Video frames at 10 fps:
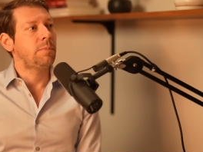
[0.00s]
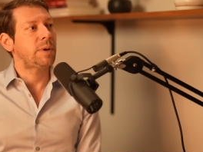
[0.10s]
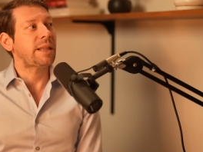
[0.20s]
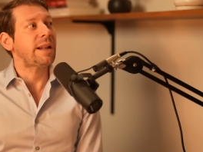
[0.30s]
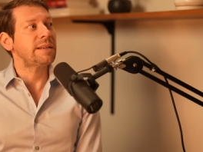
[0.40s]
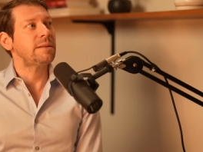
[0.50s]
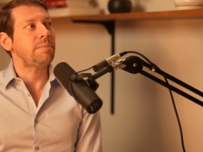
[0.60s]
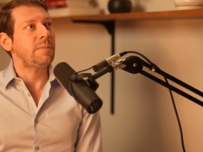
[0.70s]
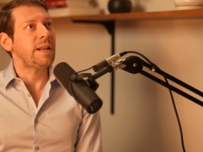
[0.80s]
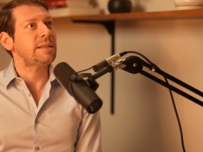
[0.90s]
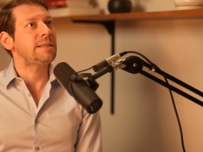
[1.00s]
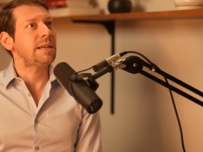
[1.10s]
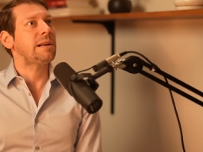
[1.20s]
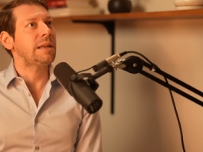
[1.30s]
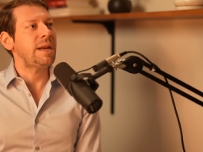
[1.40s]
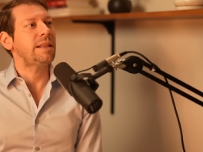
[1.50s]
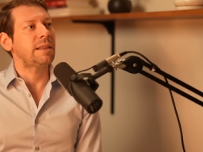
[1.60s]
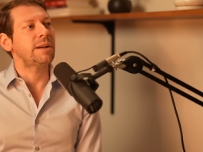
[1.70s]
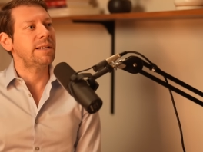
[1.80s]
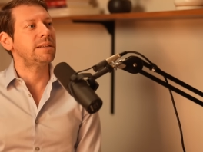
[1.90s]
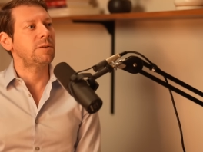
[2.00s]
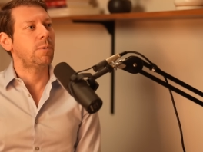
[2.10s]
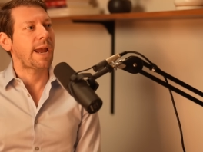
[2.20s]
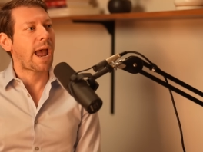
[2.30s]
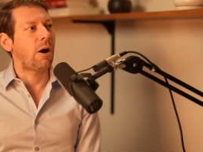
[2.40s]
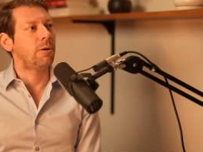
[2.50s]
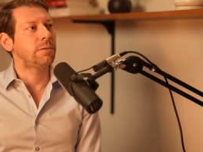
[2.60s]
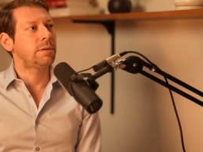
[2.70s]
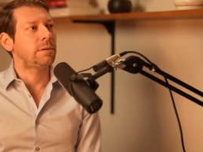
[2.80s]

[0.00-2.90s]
But that doesn't necessarily mean that there isn't a way out.